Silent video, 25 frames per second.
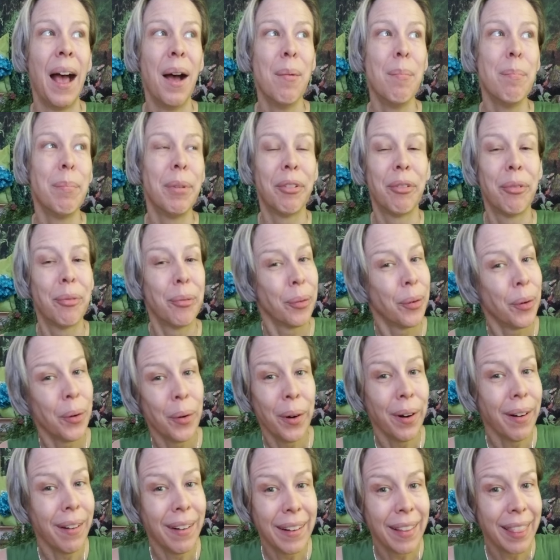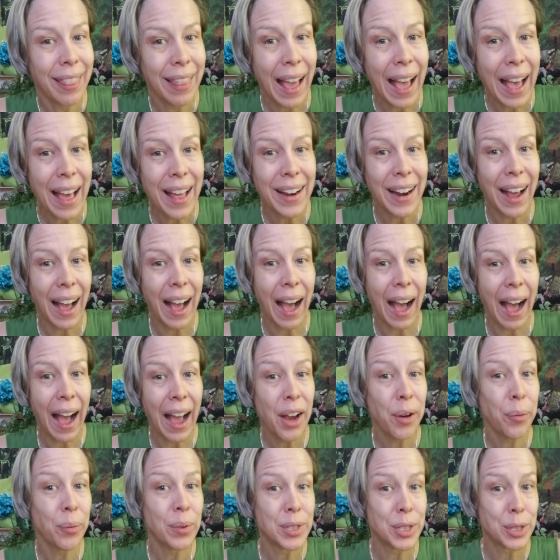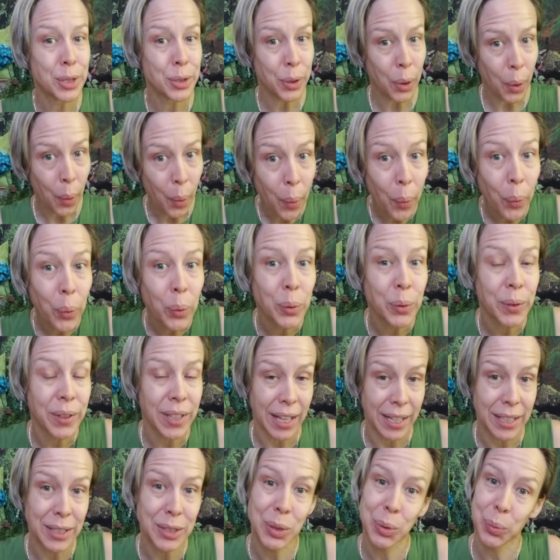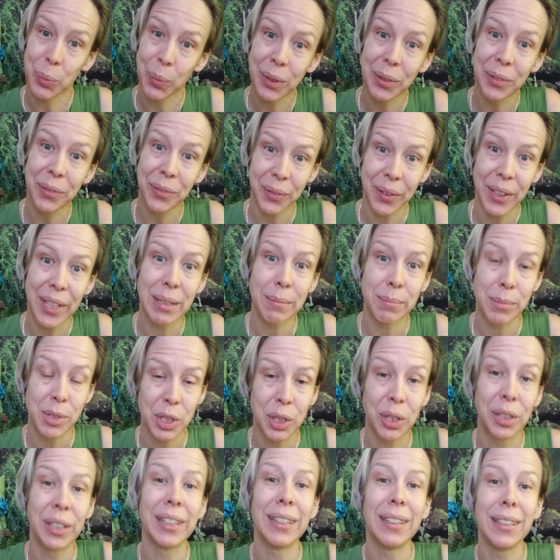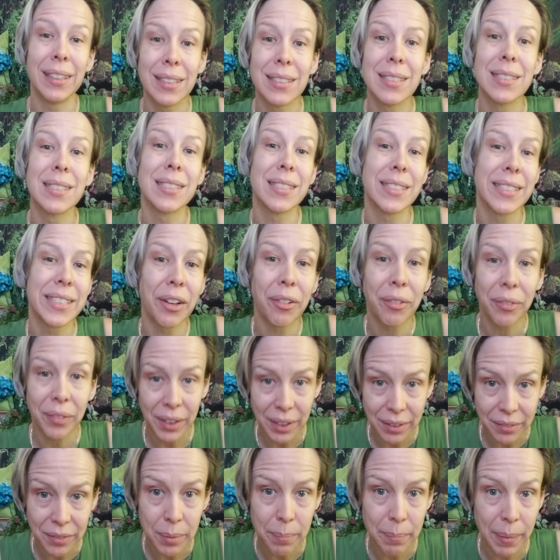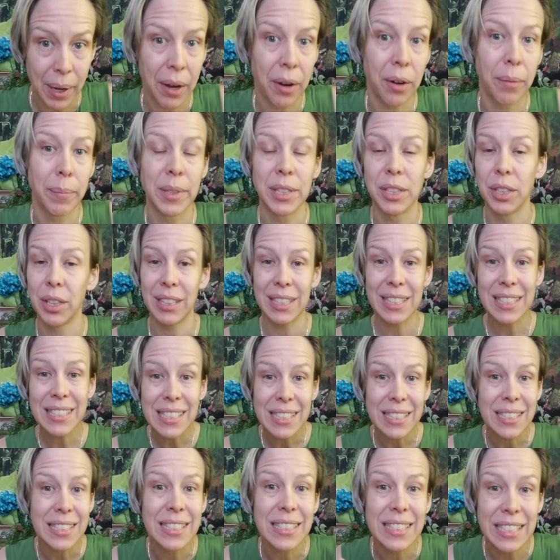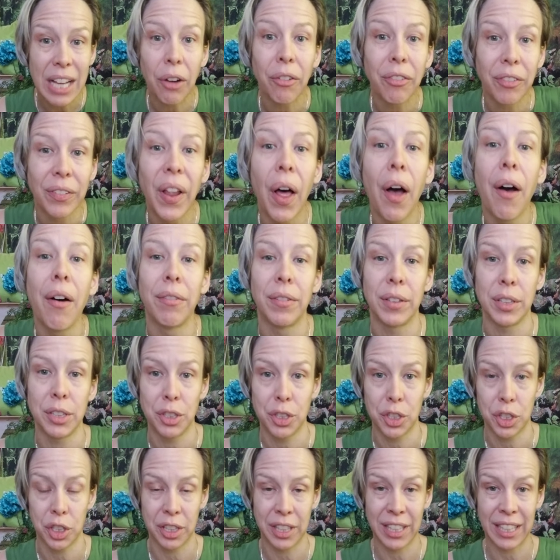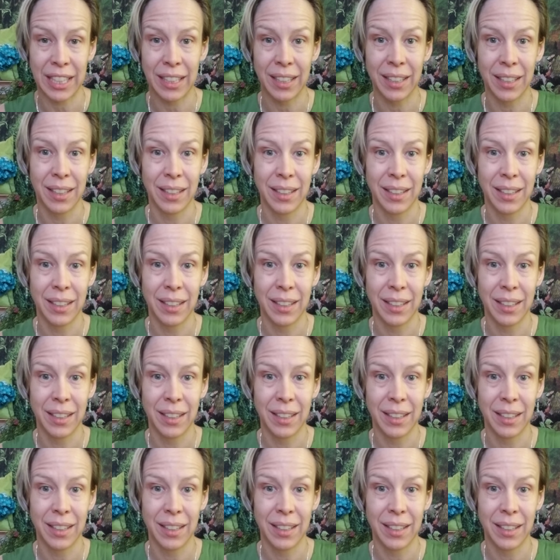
Before that, I was told that a twin flame journey is a self-love empowerment. It is a self-love journey.